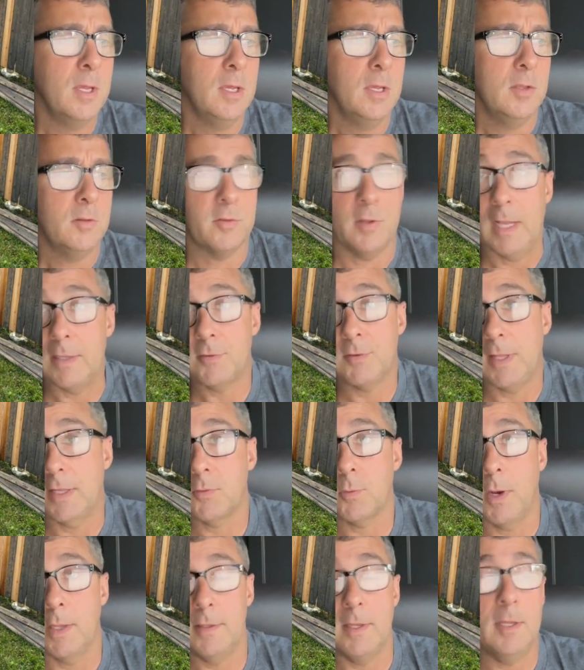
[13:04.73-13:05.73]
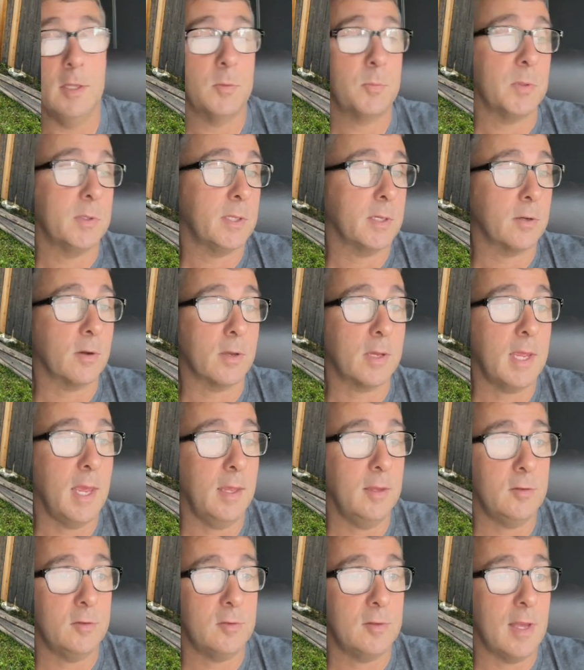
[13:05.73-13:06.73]
So that's what I did in this particular
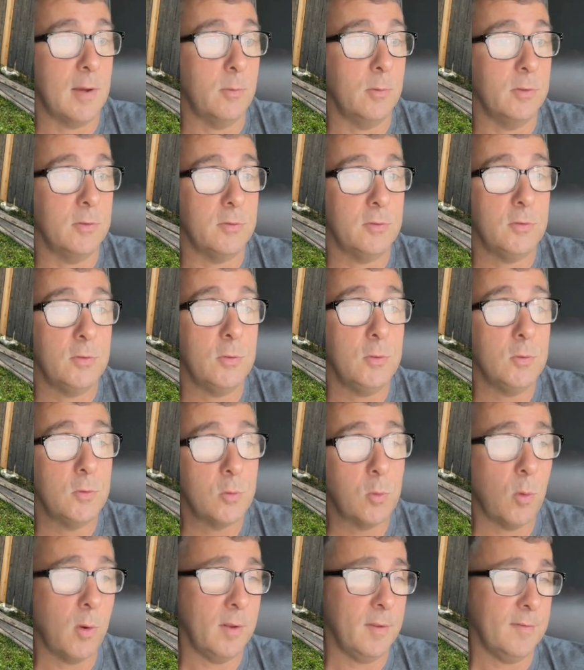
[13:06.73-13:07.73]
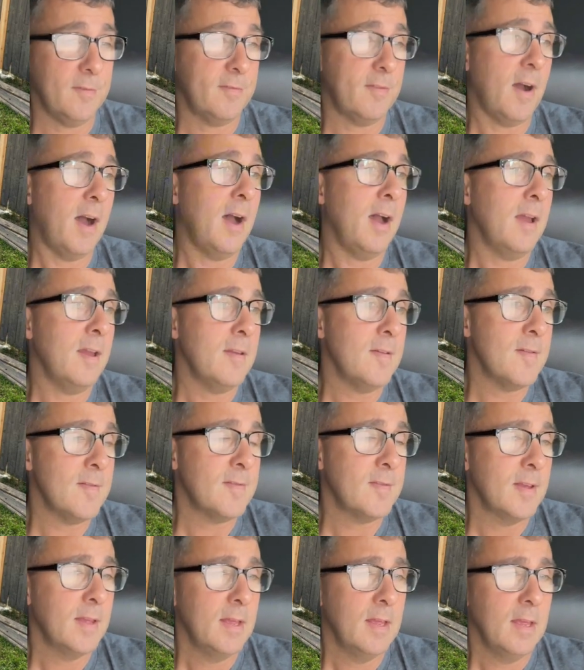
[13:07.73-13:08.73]
case. That was $225.
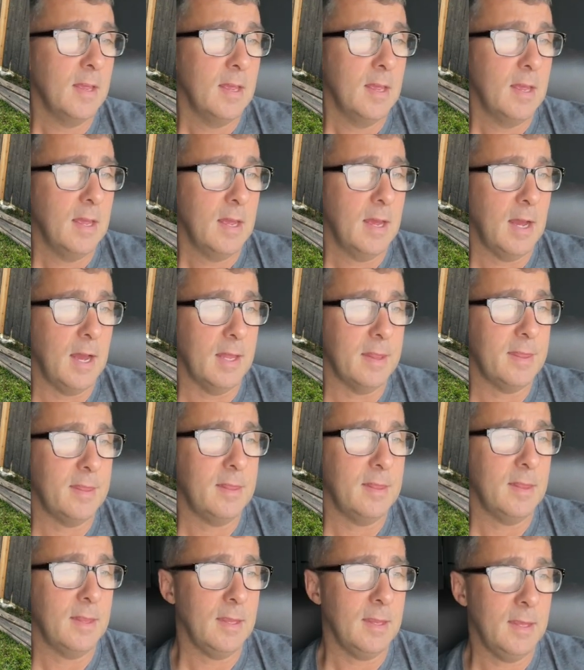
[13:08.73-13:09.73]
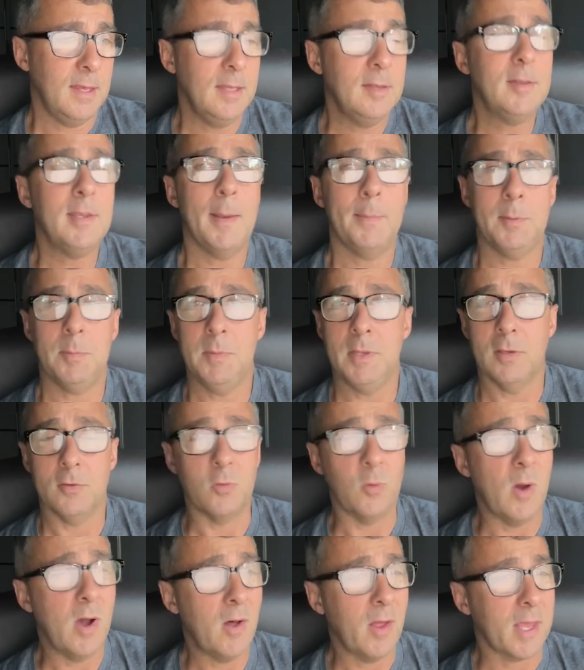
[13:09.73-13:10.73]
He tipped me as well.